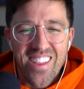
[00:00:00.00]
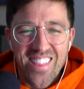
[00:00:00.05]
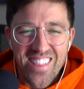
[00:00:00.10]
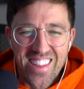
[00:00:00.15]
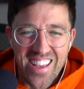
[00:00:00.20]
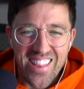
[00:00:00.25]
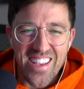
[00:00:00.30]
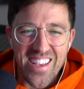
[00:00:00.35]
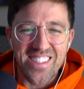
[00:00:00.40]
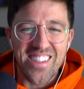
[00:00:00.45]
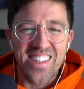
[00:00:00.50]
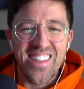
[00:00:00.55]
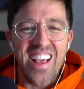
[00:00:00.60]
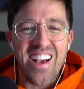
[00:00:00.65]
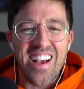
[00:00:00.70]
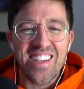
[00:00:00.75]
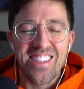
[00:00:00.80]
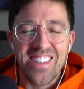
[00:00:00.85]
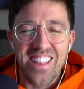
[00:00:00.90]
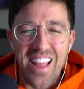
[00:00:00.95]
that, that's the
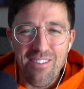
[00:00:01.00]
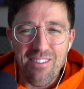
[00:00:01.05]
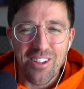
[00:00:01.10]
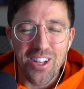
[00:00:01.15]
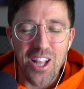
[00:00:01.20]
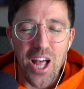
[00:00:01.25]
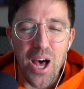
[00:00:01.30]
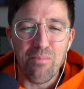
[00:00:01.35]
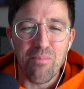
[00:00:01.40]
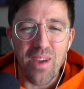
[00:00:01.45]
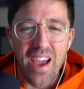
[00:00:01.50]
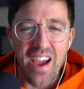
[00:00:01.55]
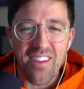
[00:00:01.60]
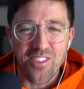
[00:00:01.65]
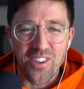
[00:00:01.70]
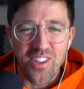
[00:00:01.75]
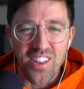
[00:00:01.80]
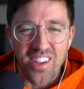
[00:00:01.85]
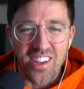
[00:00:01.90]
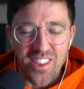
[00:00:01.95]
next level up
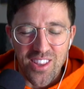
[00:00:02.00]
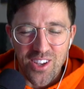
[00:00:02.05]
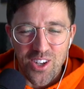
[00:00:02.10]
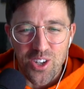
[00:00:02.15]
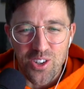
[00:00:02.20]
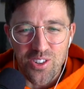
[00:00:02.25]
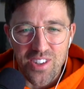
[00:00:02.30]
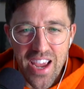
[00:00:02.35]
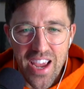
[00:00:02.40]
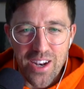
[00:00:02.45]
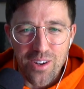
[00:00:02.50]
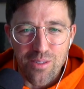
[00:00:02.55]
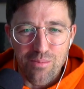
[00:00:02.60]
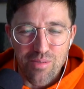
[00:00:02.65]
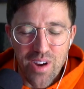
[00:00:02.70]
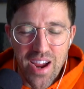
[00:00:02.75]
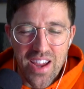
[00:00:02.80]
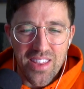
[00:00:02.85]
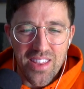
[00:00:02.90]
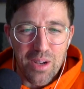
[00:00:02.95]
after the the creator
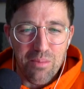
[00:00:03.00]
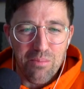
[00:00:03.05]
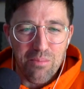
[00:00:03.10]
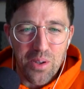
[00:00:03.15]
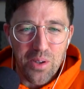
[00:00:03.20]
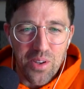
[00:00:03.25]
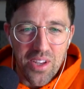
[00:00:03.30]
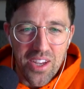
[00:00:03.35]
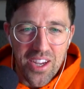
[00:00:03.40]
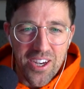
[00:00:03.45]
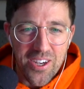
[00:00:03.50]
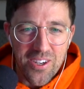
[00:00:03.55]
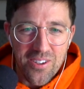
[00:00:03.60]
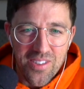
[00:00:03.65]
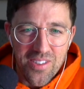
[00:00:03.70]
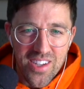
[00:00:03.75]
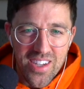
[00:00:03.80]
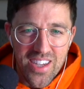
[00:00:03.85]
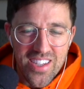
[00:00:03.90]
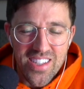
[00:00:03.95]
brand that I'm building here
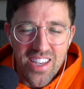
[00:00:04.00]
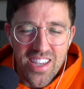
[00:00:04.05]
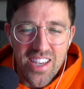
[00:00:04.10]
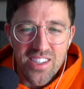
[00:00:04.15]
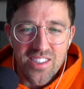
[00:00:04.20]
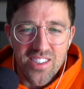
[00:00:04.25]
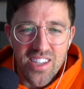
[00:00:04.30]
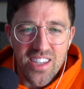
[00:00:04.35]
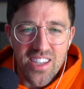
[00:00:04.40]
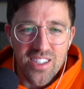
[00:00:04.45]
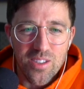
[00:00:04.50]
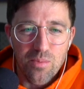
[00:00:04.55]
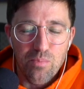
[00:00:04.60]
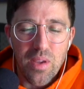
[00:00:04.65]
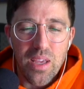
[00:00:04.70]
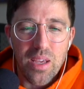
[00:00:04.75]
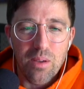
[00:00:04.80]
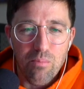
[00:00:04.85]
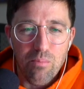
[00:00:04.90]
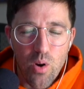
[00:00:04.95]
is is
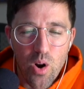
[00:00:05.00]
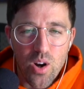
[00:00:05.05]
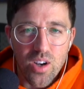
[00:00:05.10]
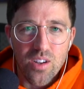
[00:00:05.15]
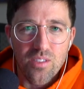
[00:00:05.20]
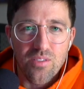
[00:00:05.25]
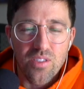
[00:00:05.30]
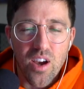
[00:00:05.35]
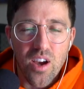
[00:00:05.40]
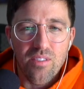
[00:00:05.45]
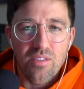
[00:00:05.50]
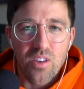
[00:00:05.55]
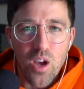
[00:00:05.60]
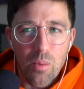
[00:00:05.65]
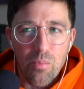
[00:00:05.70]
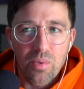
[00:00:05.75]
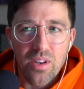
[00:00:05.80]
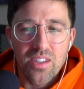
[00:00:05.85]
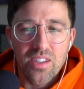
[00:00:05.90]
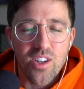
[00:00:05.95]
being part of, of
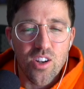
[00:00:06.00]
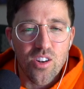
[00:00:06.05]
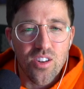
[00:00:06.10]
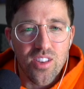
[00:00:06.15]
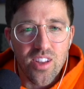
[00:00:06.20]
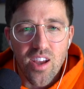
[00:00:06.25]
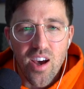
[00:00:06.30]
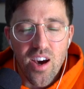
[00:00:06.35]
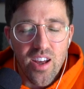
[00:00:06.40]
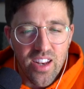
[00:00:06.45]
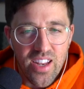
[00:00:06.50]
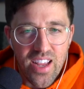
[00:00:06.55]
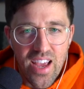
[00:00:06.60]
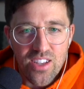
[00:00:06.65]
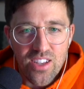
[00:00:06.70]
companies that are on the cutting